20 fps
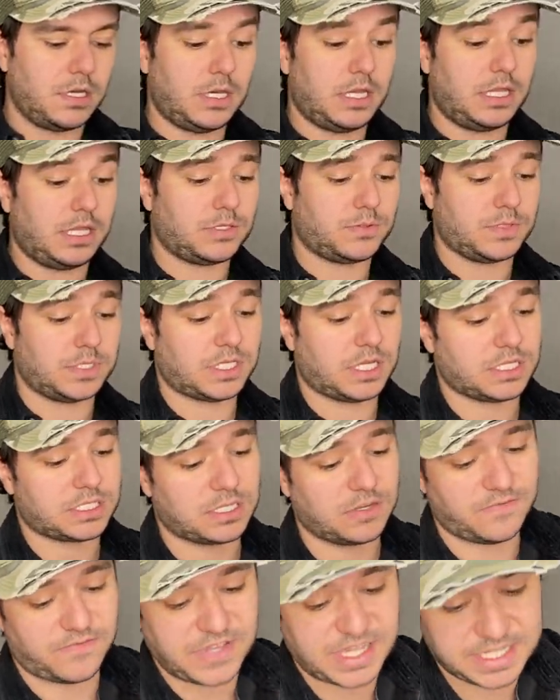And this one's also
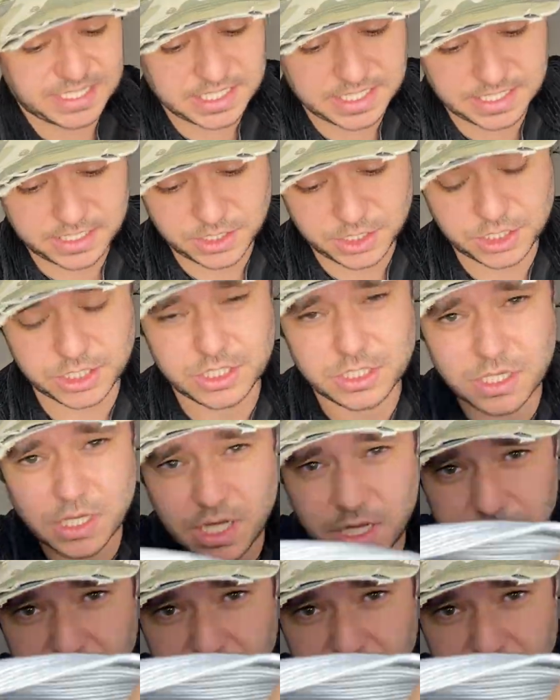vintage, uh,